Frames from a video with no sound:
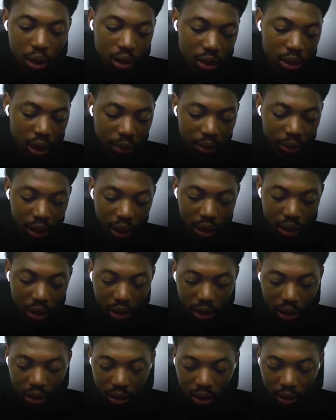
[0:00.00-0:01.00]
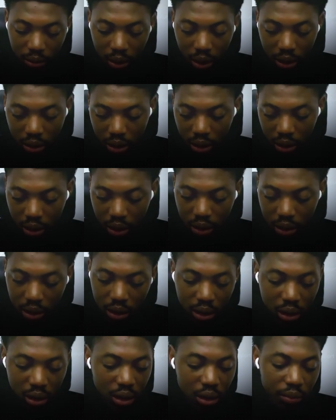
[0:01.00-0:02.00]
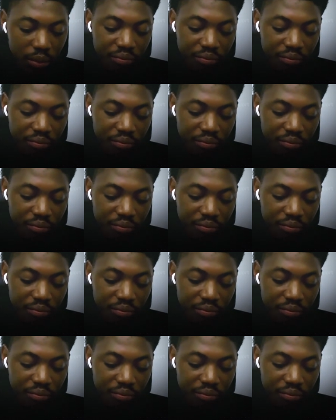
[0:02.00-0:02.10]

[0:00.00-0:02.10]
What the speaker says: Gemini, then Gemini generates the